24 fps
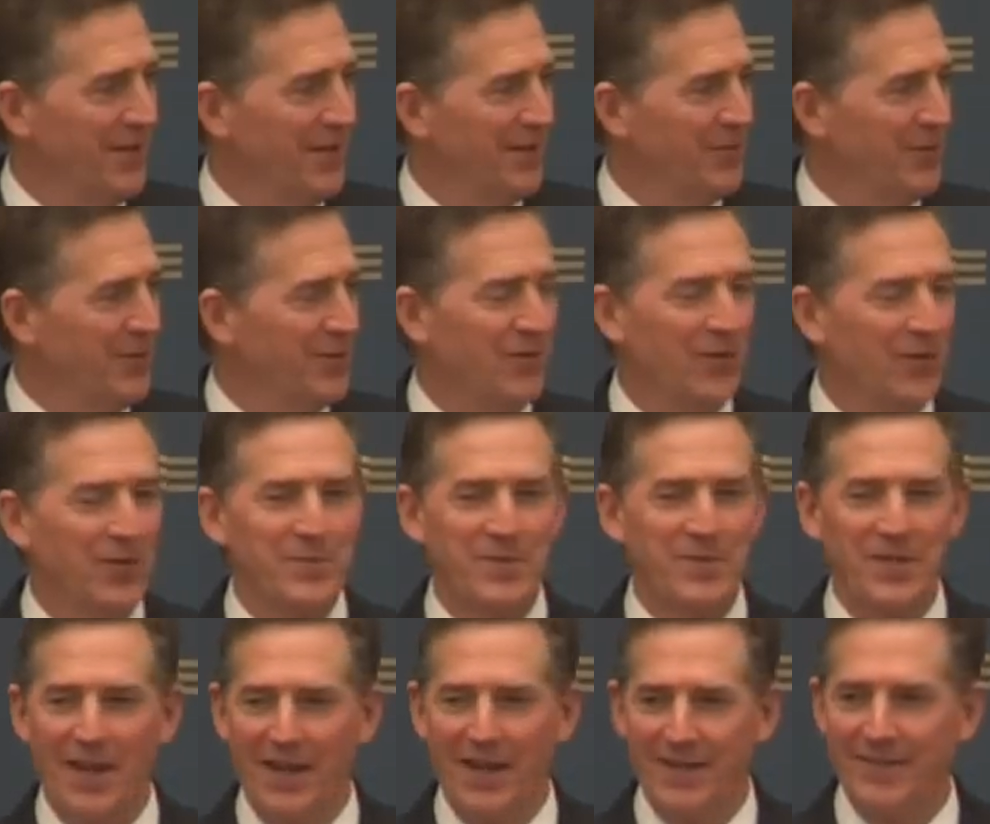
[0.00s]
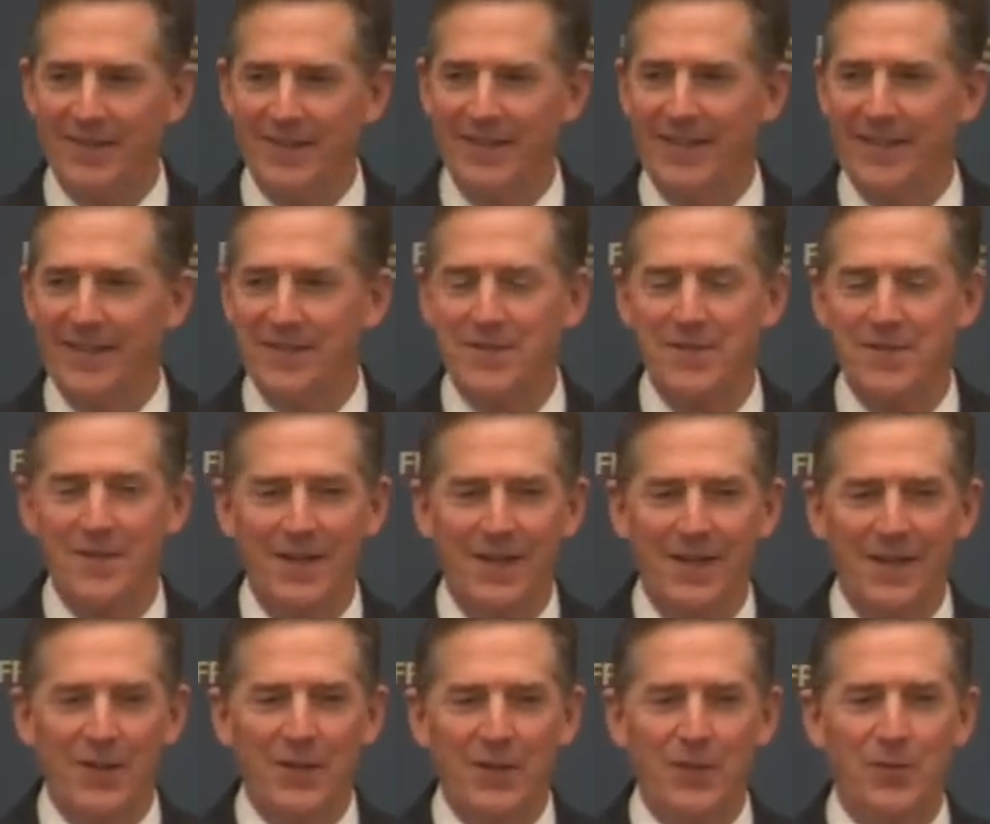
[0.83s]
with groups like this
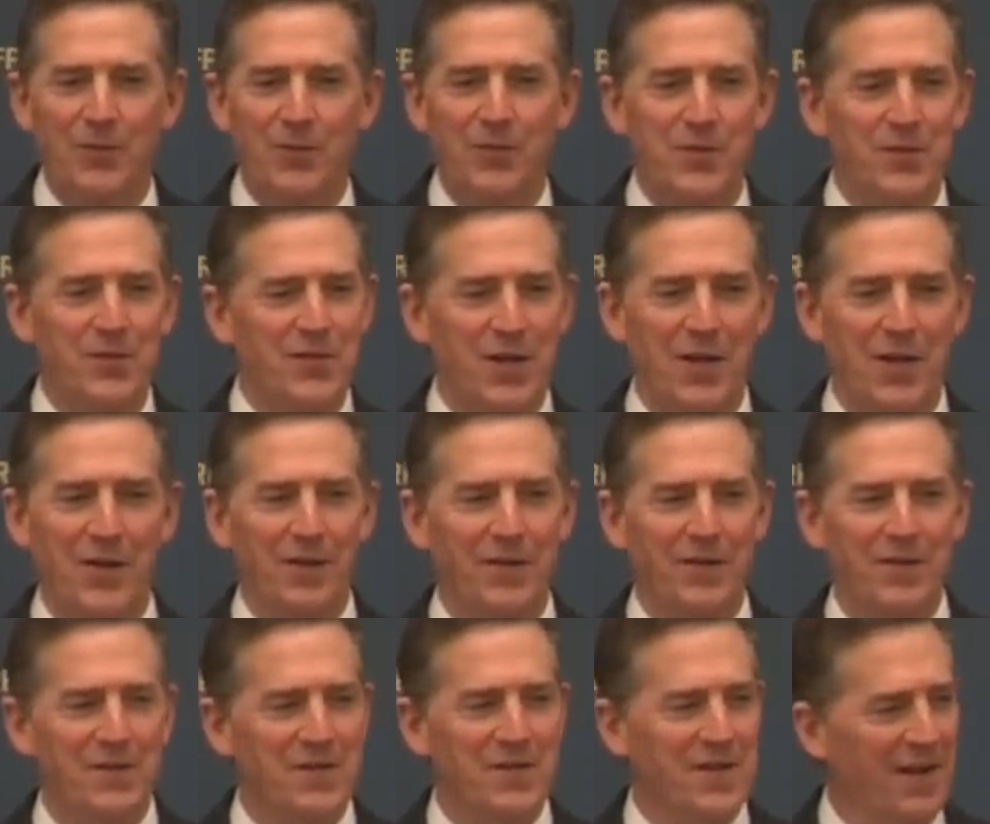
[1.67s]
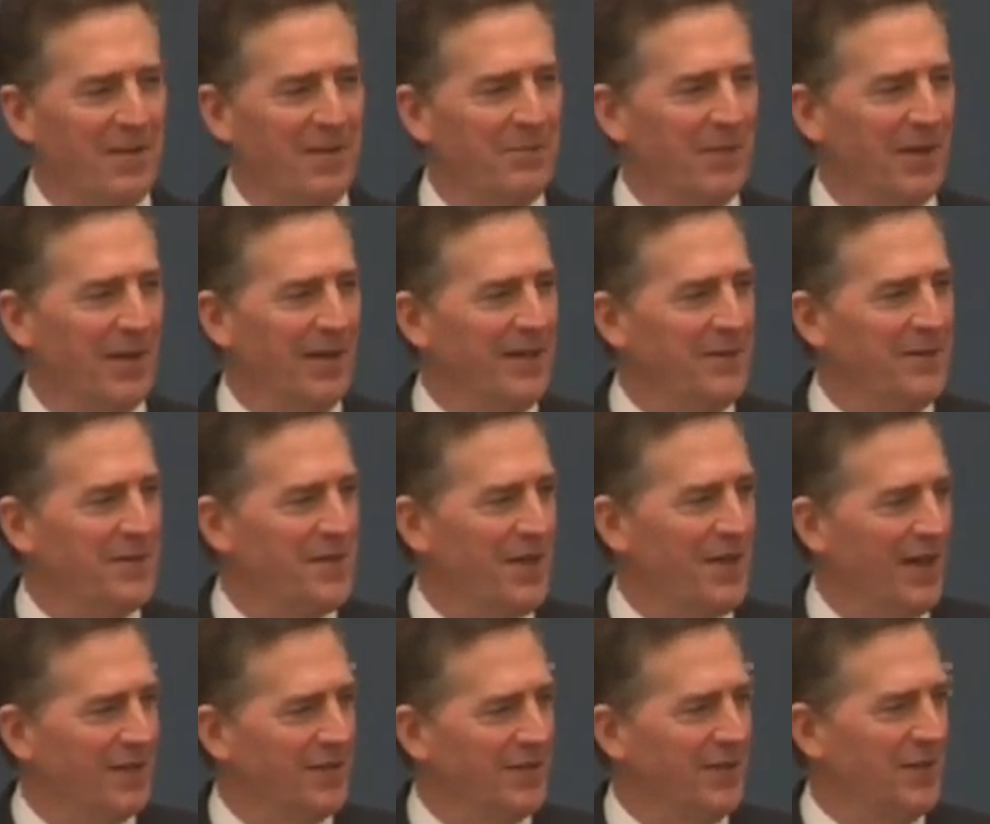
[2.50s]
who share the same
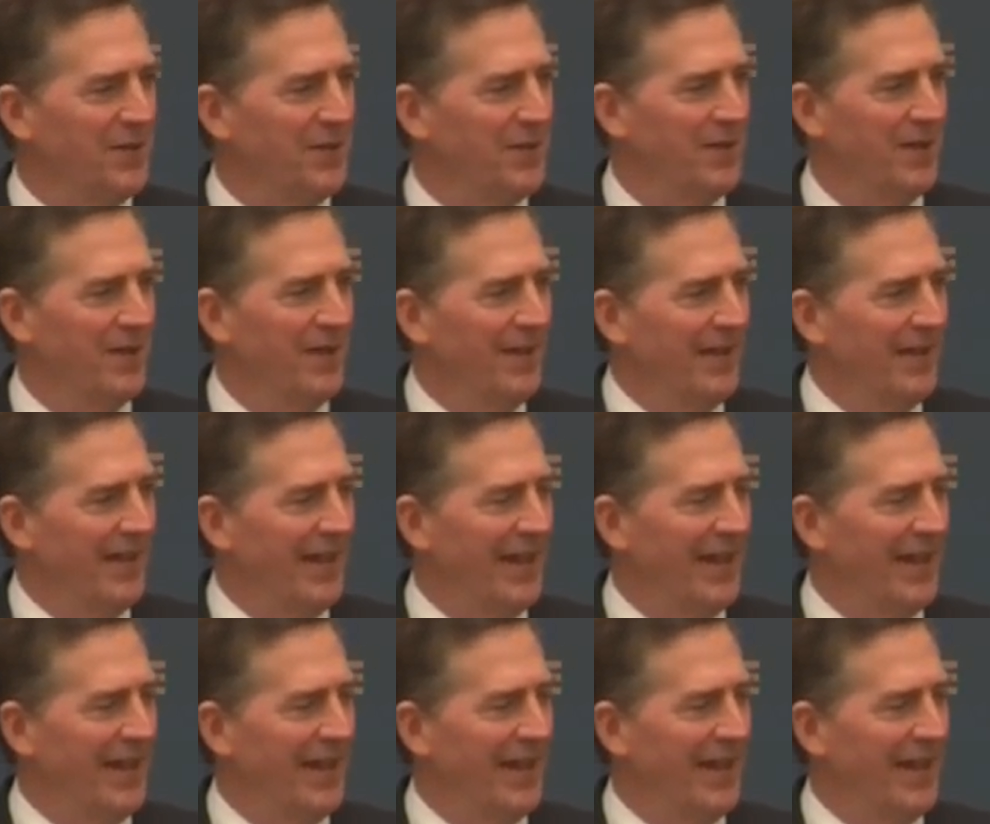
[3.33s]
beliefs I do,